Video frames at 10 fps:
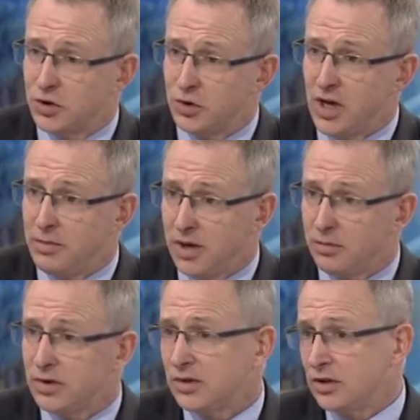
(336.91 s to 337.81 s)
to their
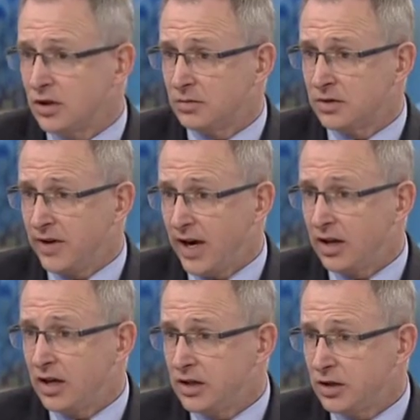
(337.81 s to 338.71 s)
members in terms of
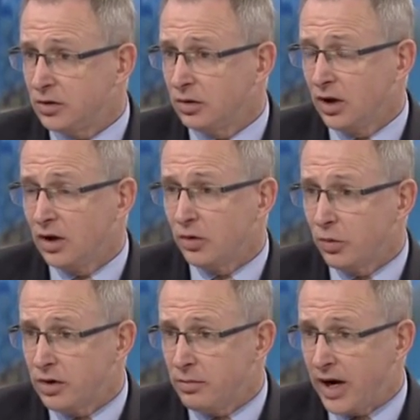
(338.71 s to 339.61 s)
how they deal
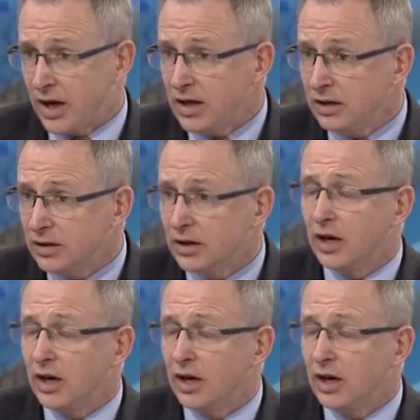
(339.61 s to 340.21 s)
with money,